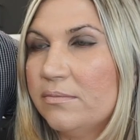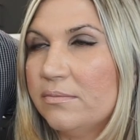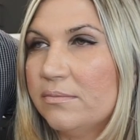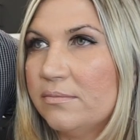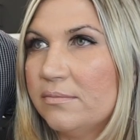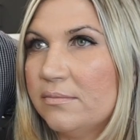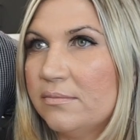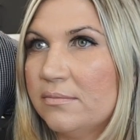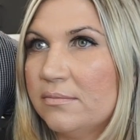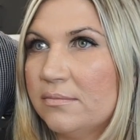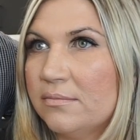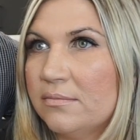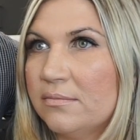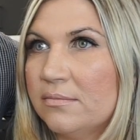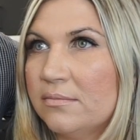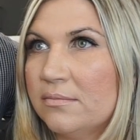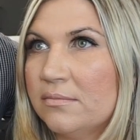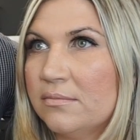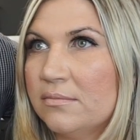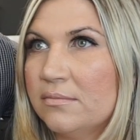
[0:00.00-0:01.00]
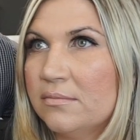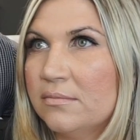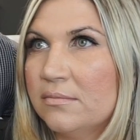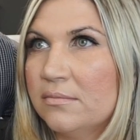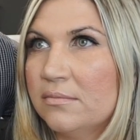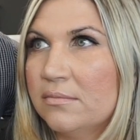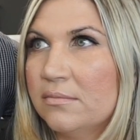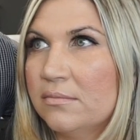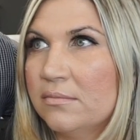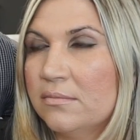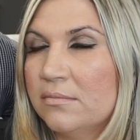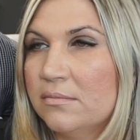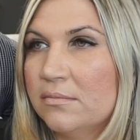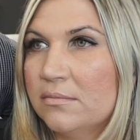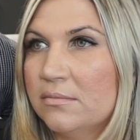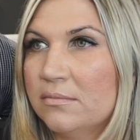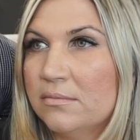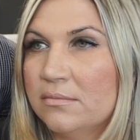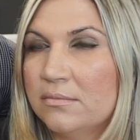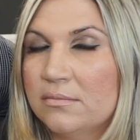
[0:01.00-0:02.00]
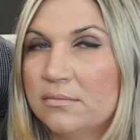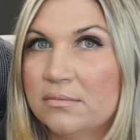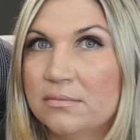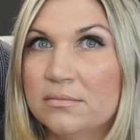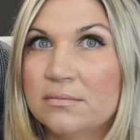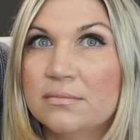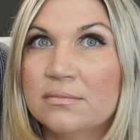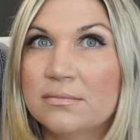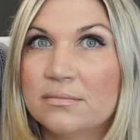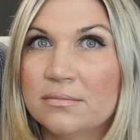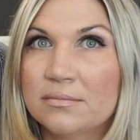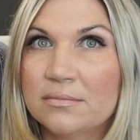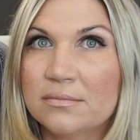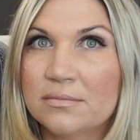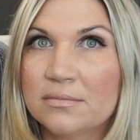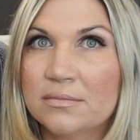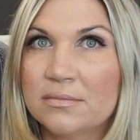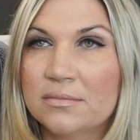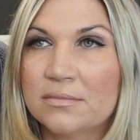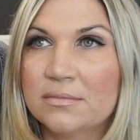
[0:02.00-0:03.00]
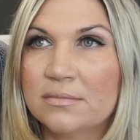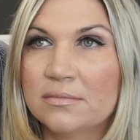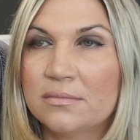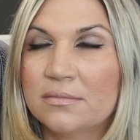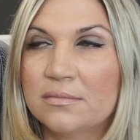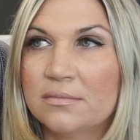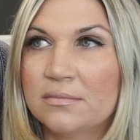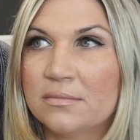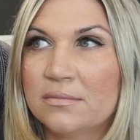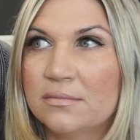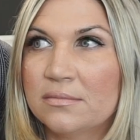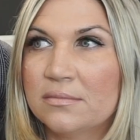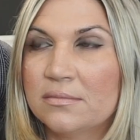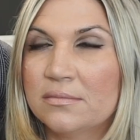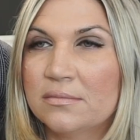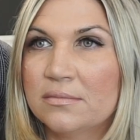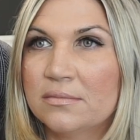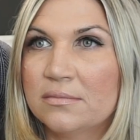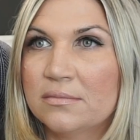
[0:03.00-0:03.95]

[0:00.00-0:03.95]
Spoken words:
(silent)